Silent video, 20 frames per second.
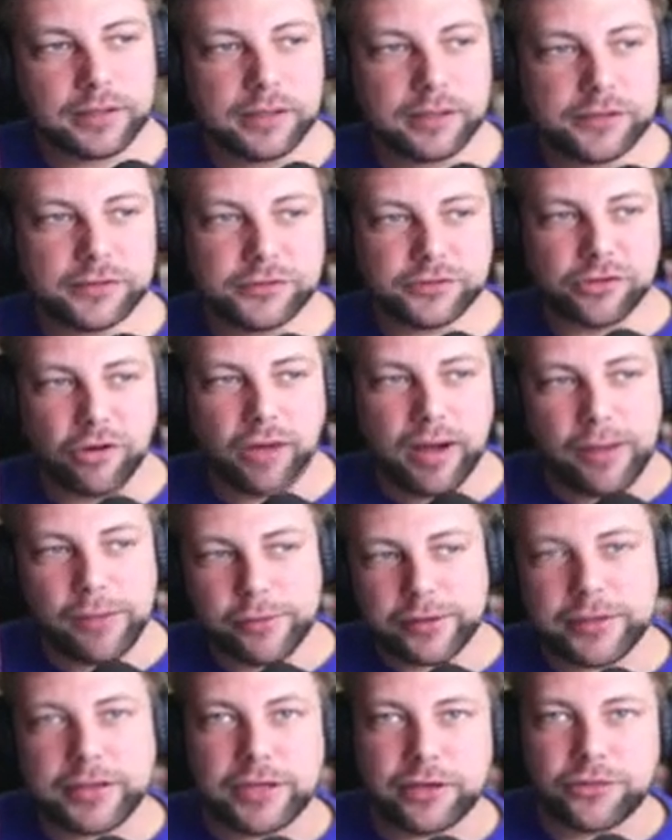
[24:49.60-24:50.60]
So I
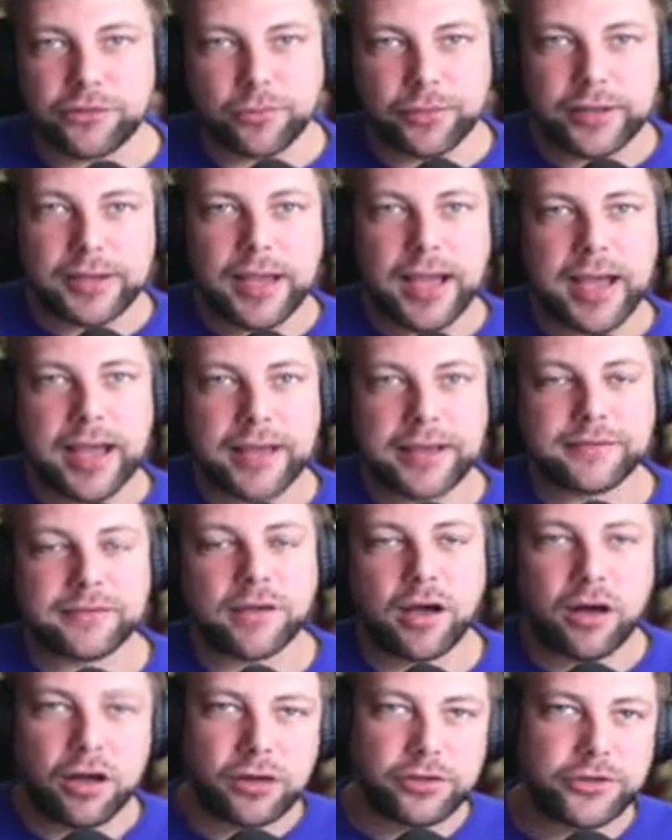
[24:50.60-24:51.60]
would need three guys
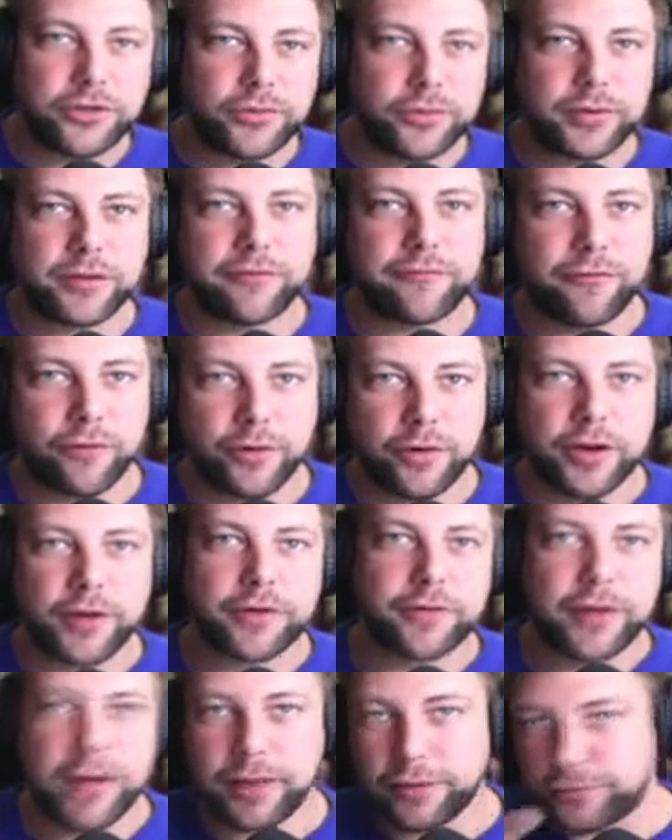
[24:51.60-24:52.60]
all doing
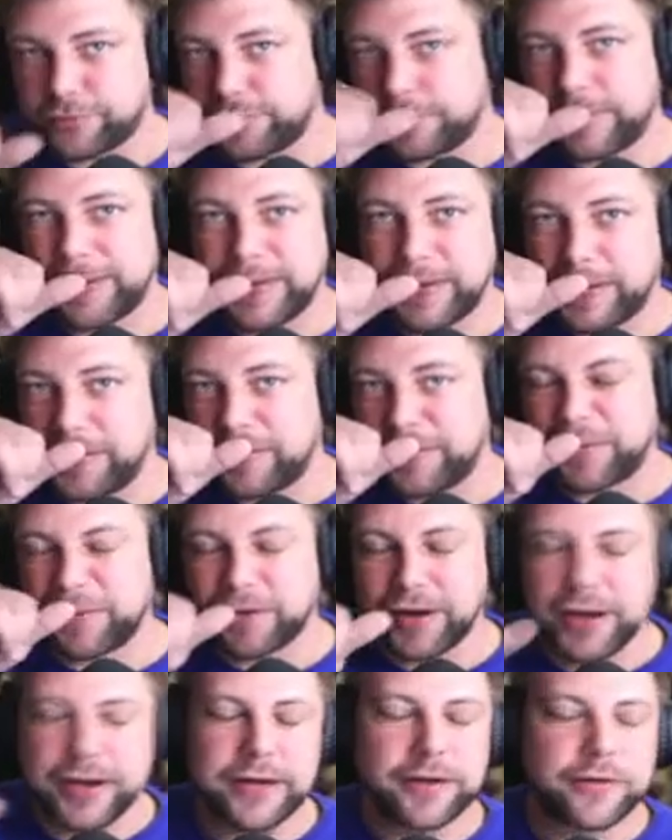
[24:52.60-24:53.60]
$400 a day or
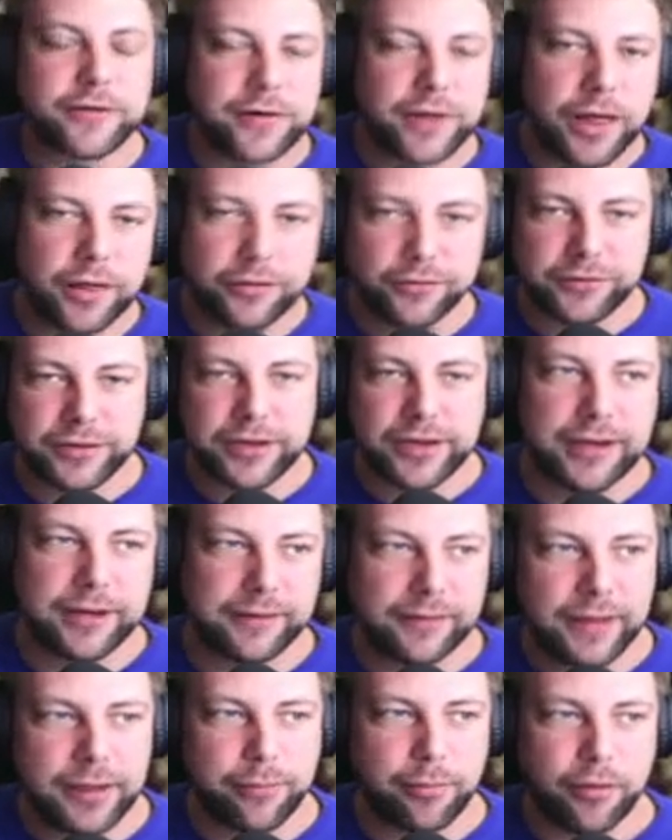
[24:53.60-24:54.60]
$800 a day in
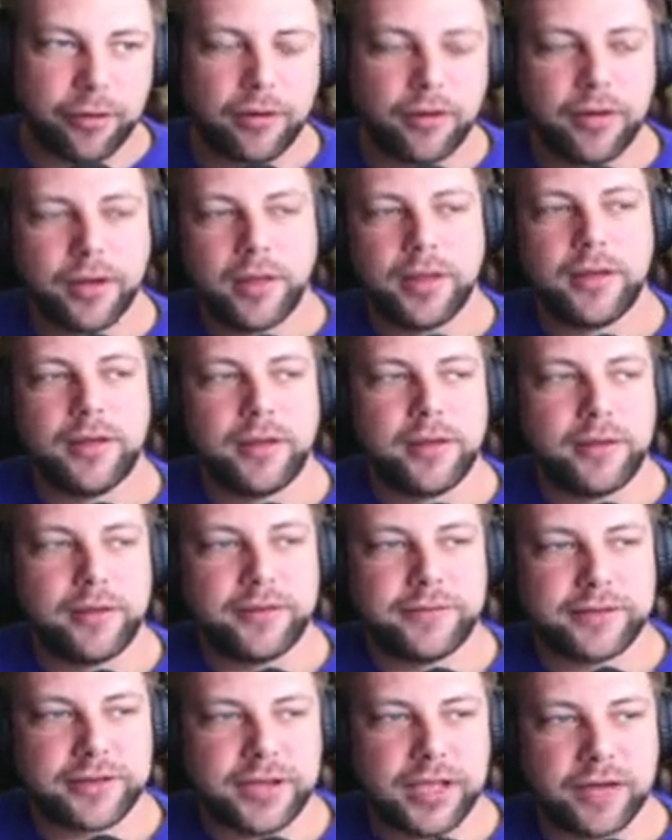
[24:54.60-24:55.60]
labor
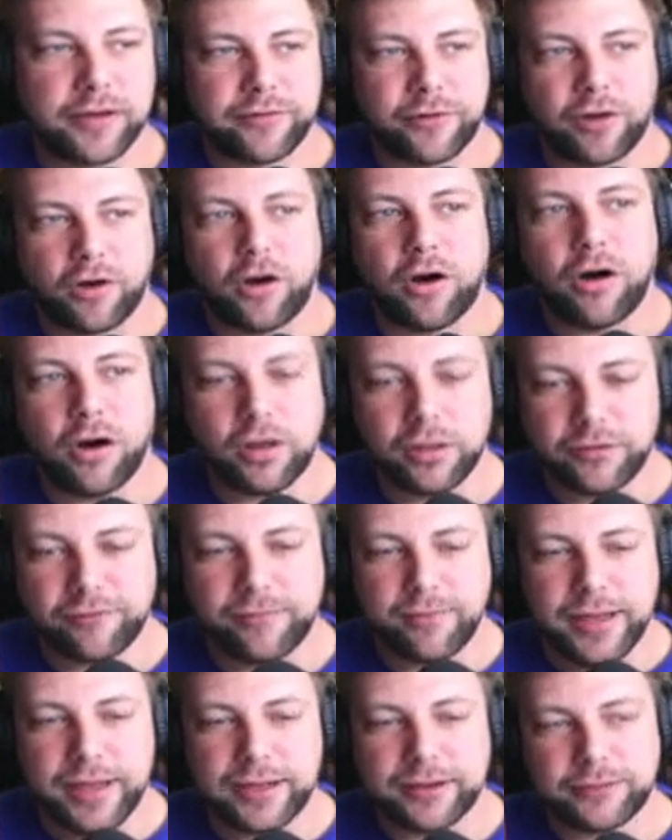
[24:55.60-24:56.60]
to cover all of
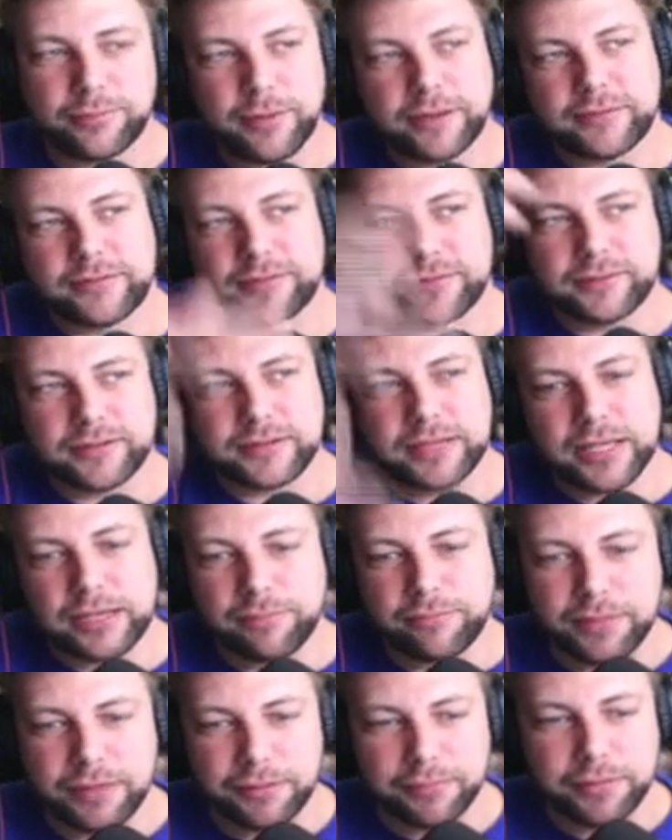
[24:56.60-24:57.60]
my expenses to
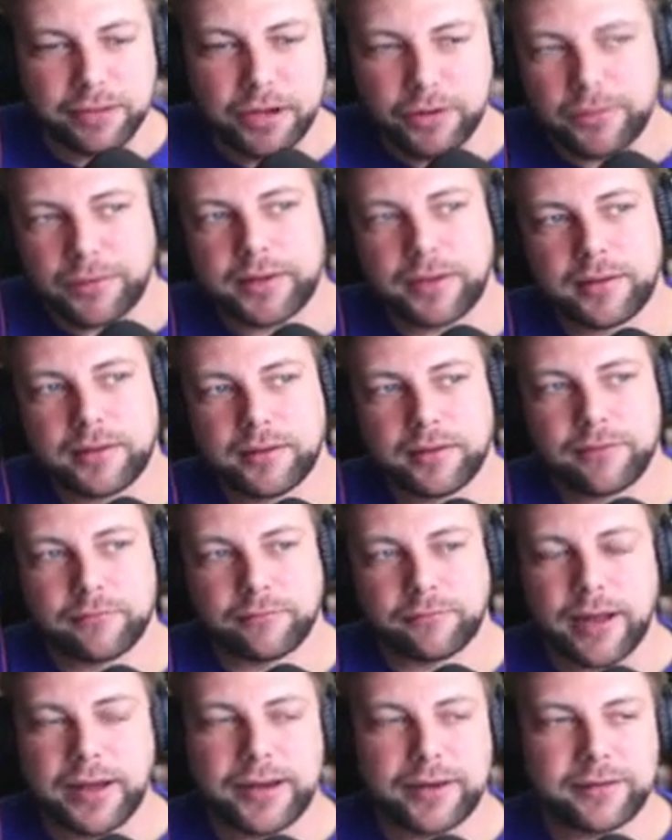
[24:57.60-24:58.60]
keep them going,
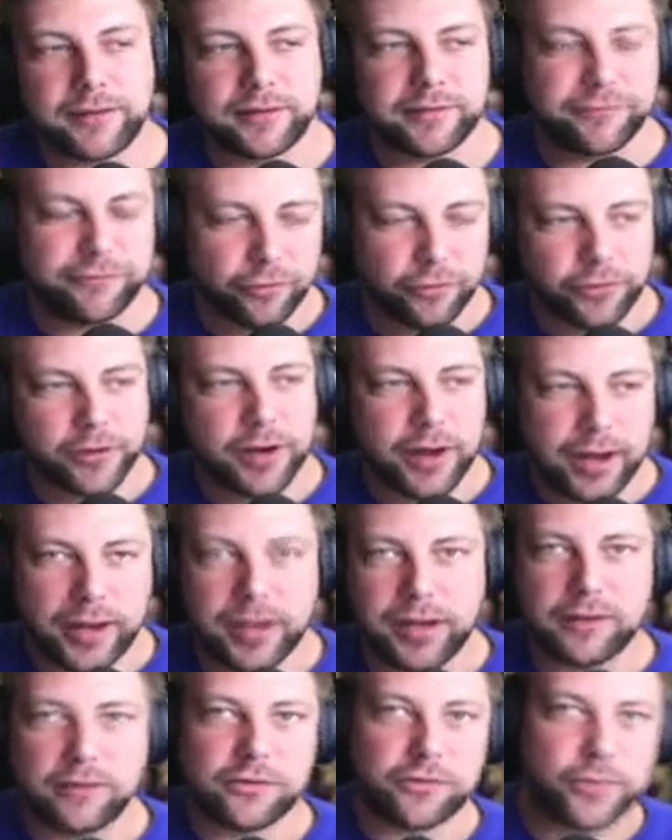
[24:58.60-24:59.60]
right? 4,
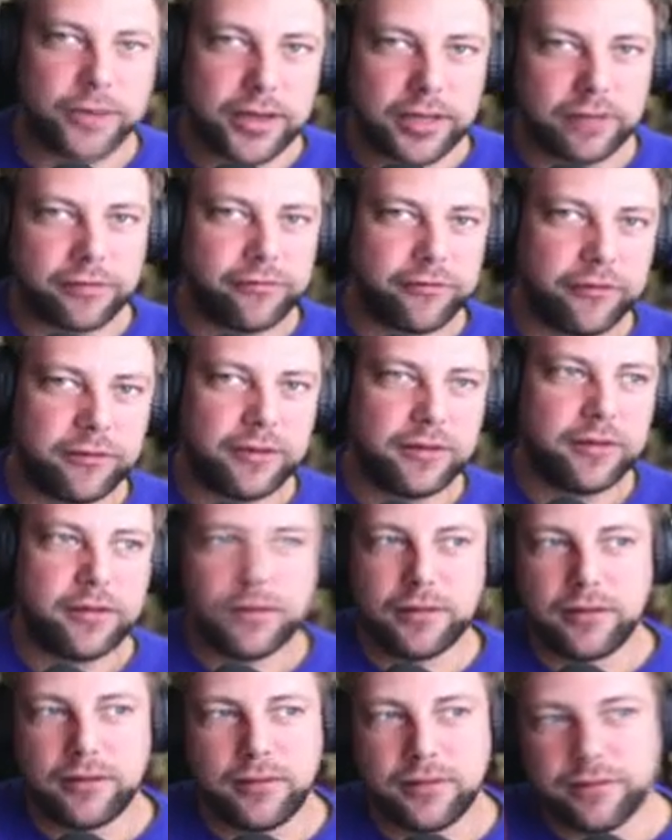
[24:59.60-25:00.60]
8, 12.
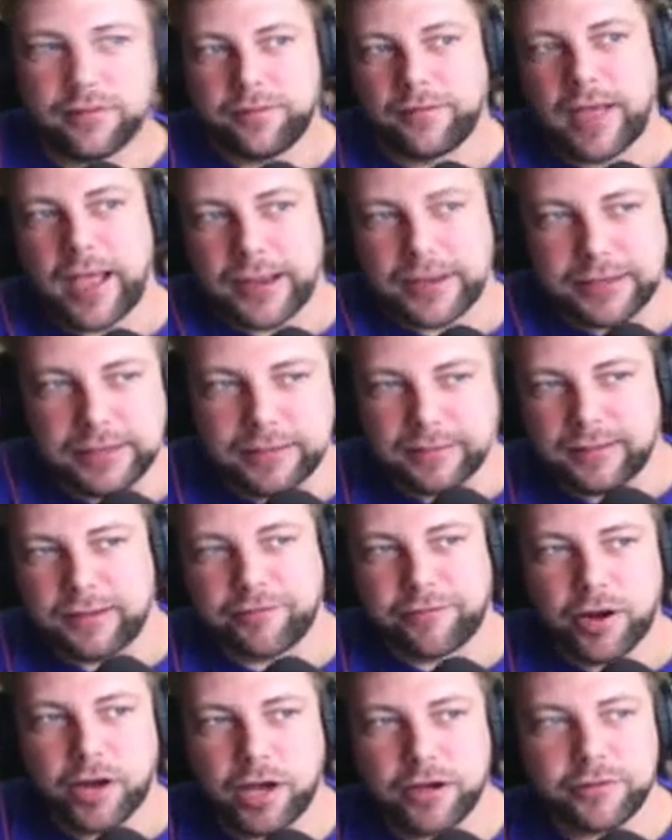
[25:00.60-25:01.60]
I need
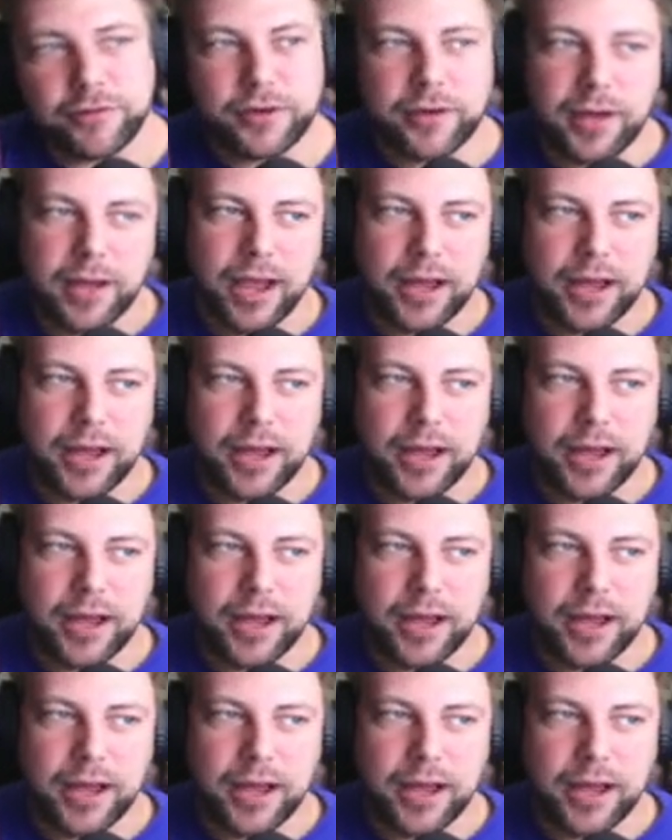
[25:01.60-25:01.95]
1100.